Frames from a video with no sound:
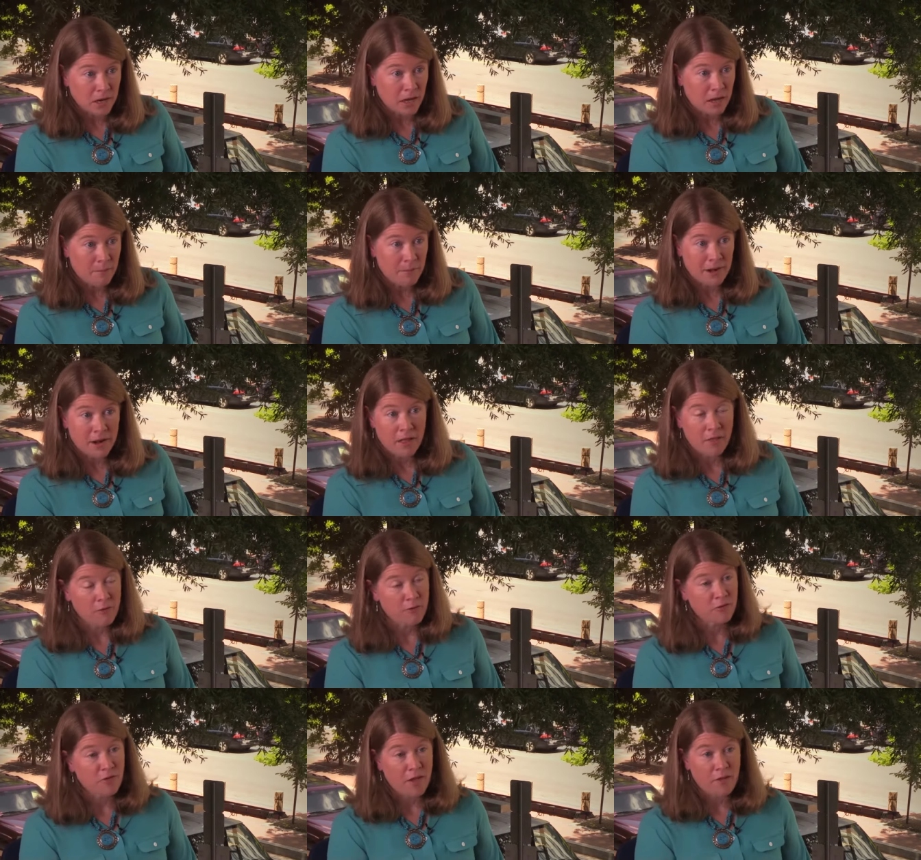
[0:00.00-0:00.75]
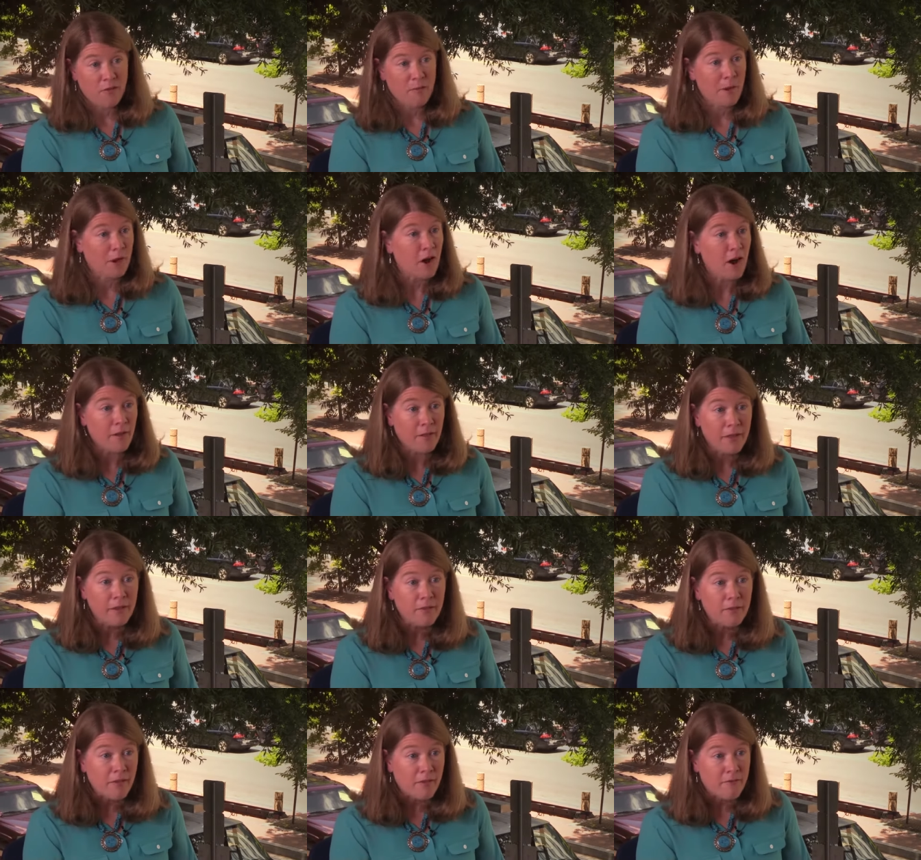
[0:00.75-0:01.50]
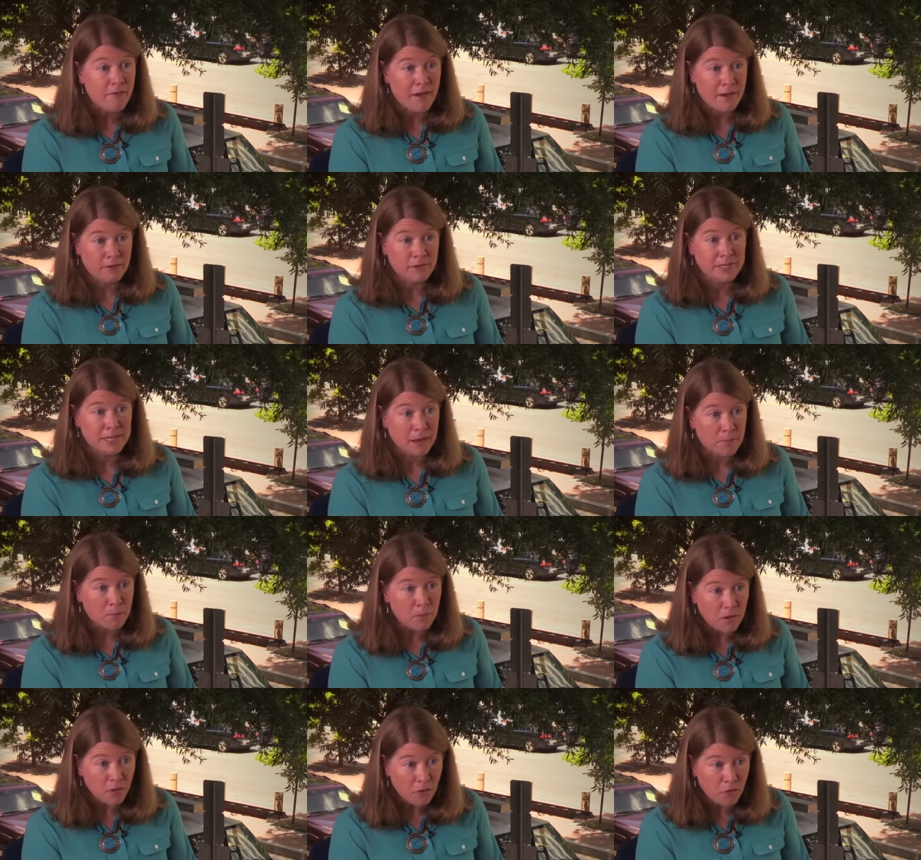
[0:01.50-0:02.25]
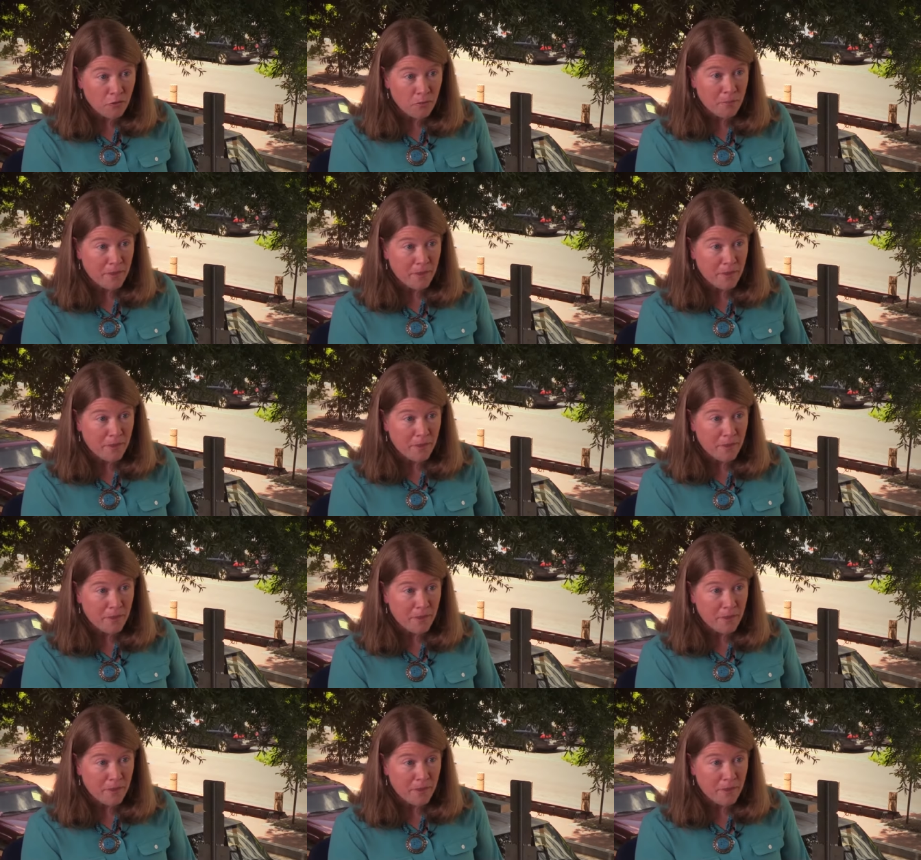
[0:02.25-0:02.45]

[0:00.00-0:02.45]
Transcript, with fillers: um, at other sites, my colleagues have found temples,